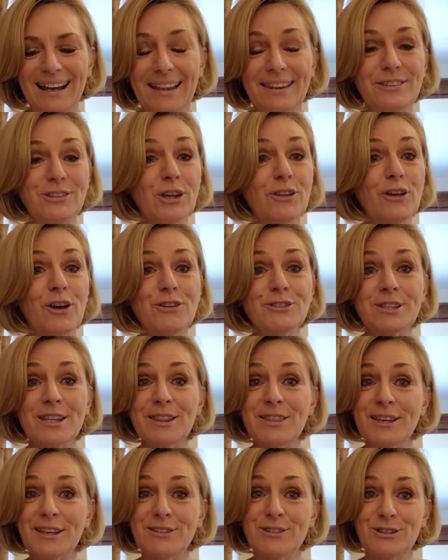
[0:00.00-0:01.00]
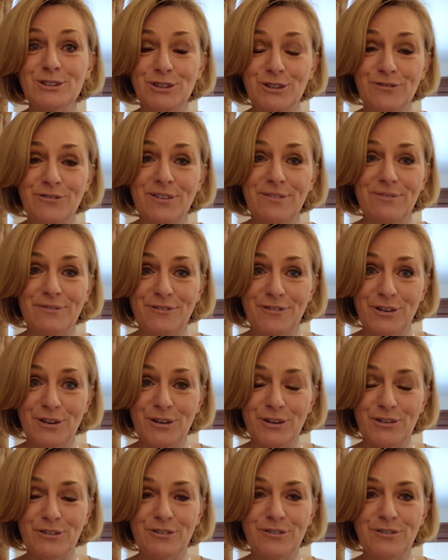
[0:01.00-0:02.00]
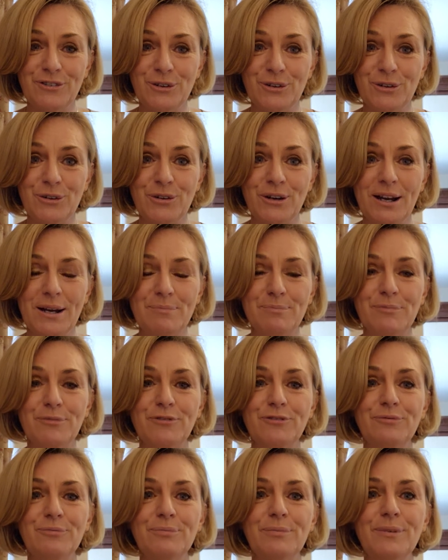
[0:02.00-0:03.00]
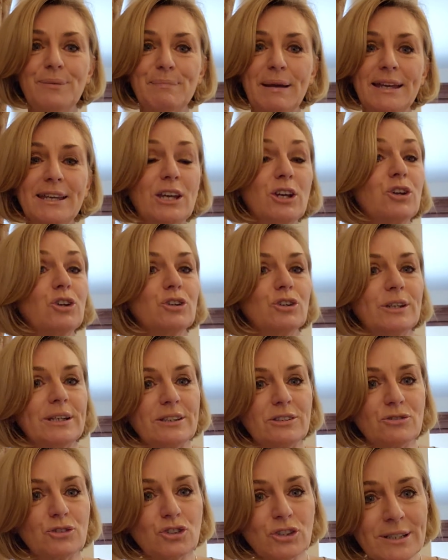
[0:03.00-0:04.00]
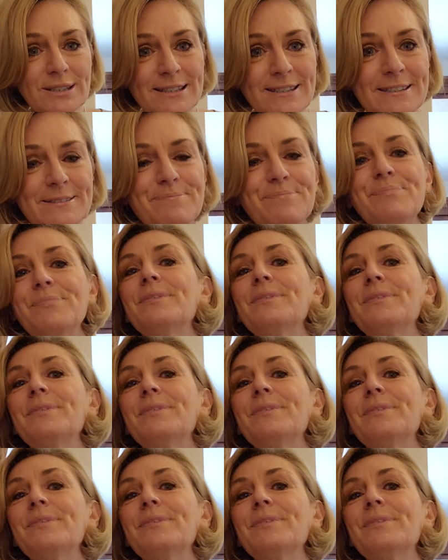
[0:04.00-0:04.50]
So those are the things you do for making good estrogens.